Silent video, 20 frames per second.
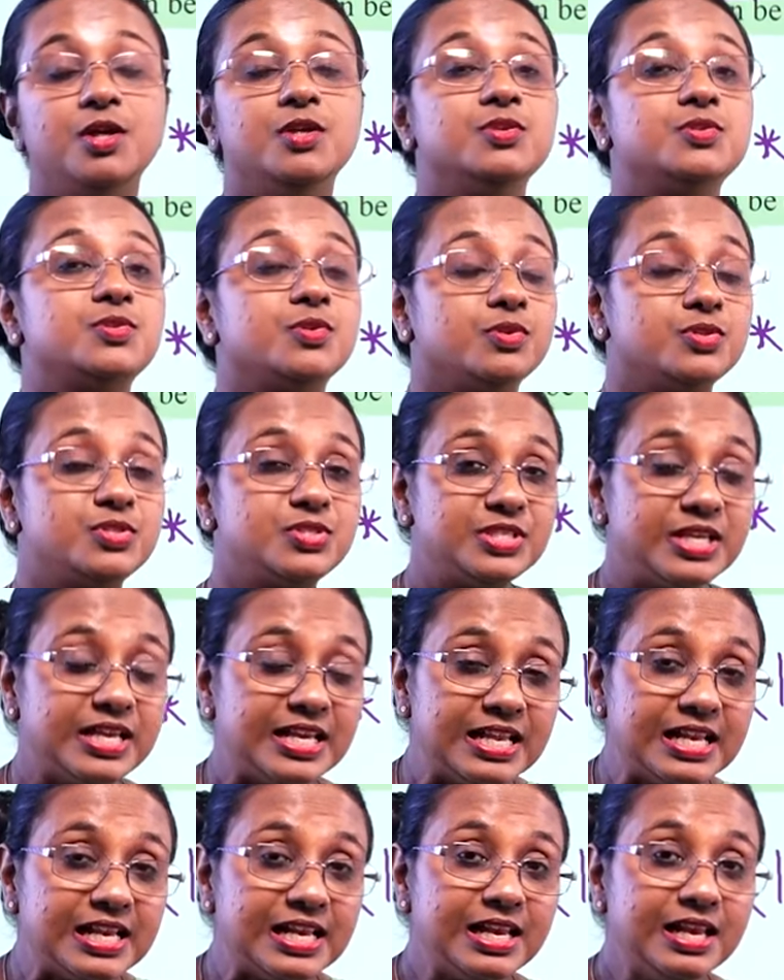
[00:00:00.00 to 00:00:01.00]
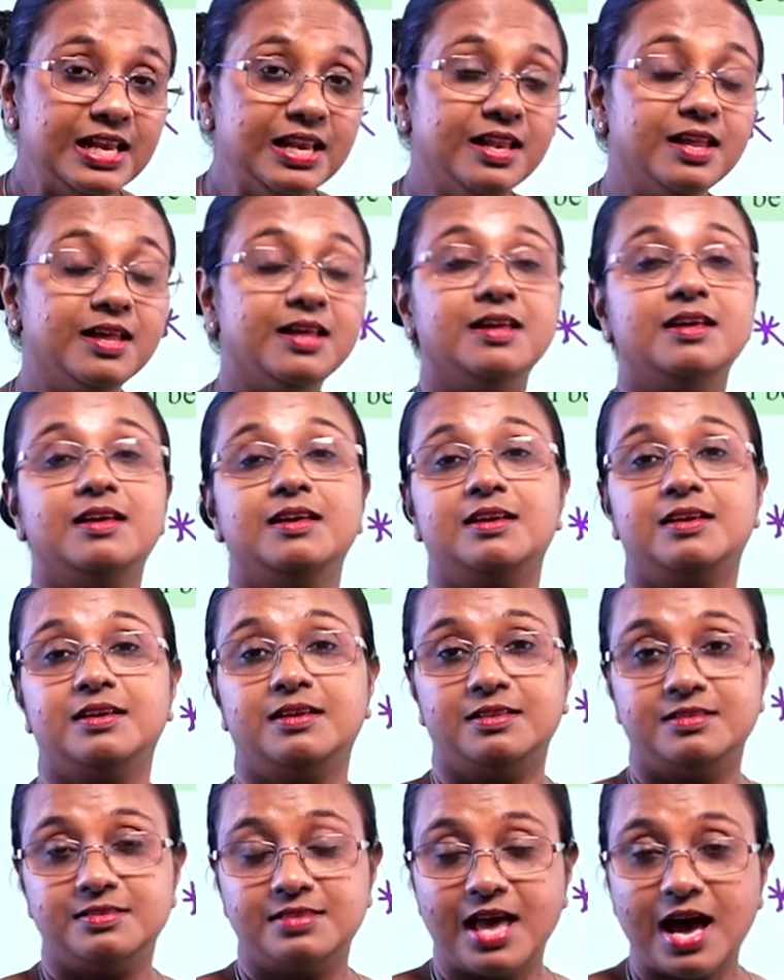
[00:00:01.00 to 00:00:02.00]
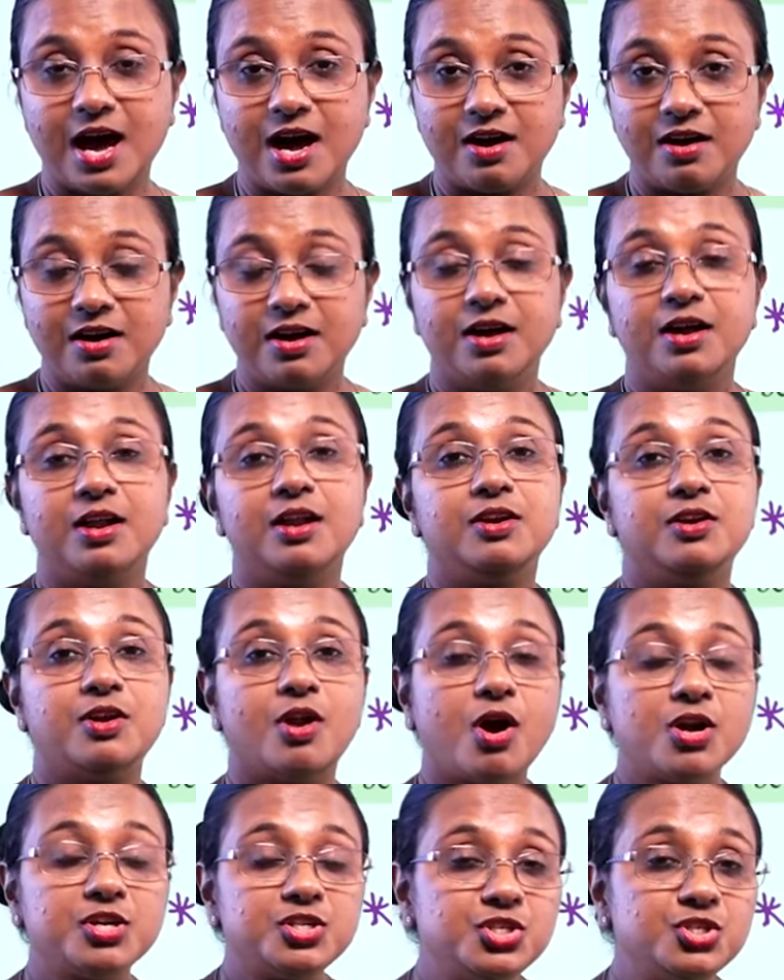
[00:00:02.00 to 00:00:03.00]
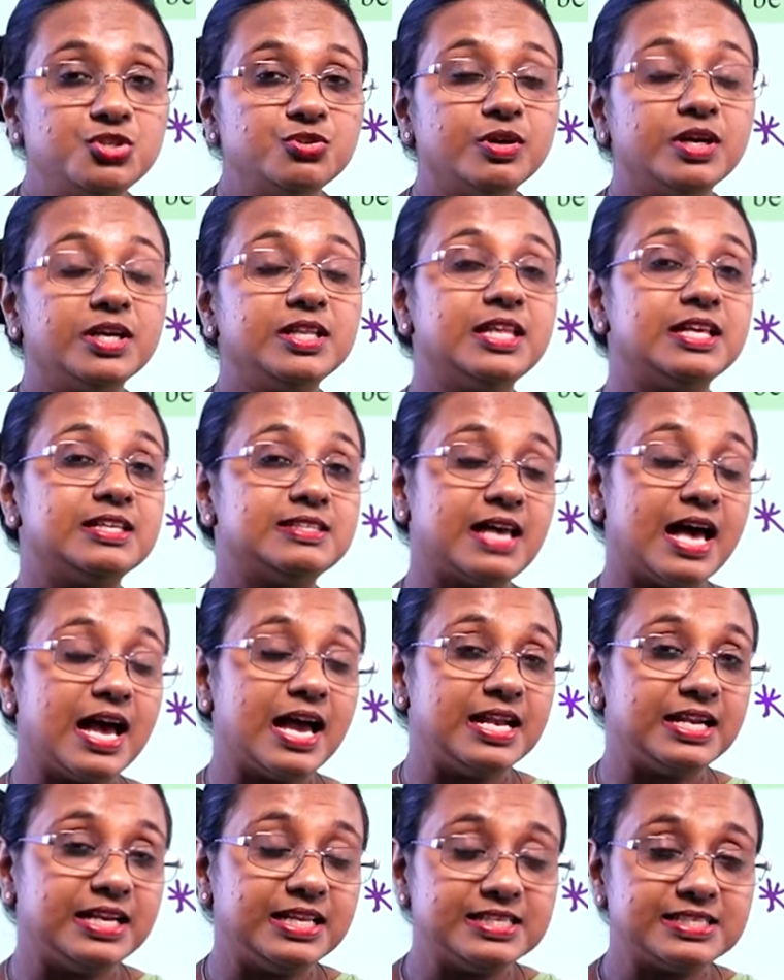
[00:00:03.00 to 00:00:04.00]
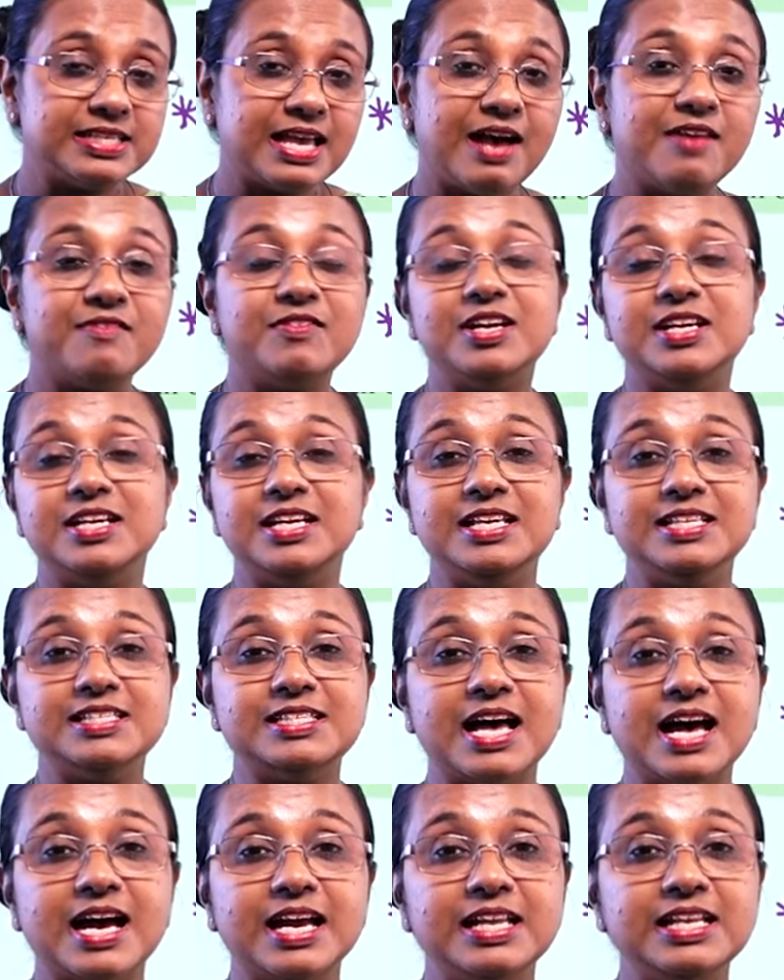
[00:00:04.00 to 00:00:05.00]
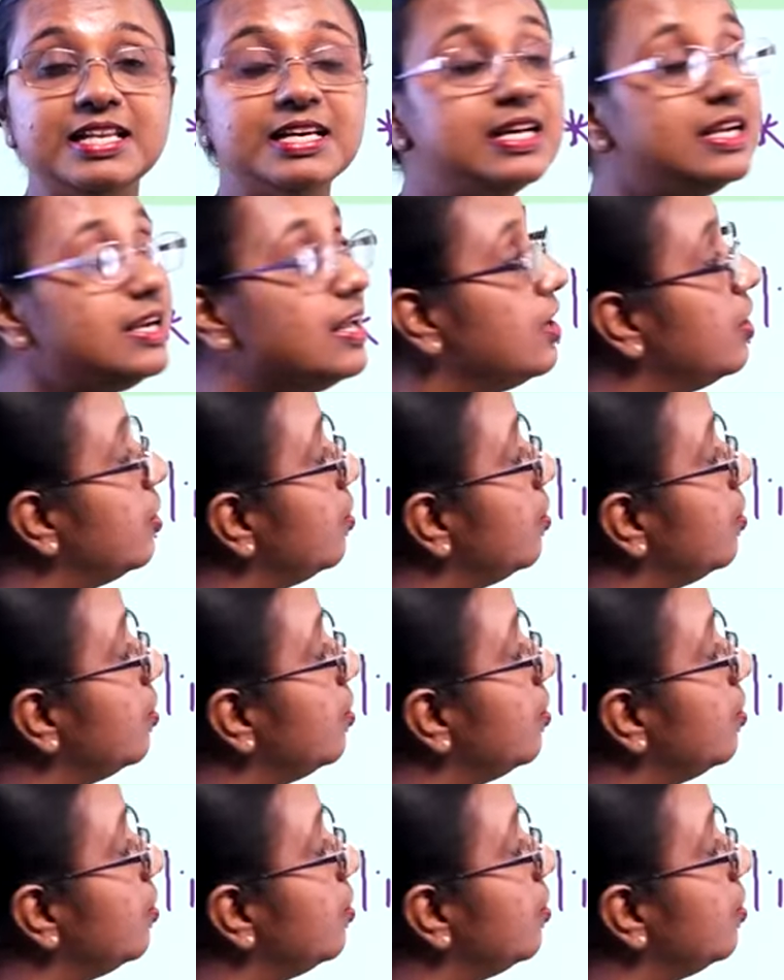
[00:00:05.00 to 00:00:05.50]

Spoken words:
So, still, they are not sure, the scientists haven't decided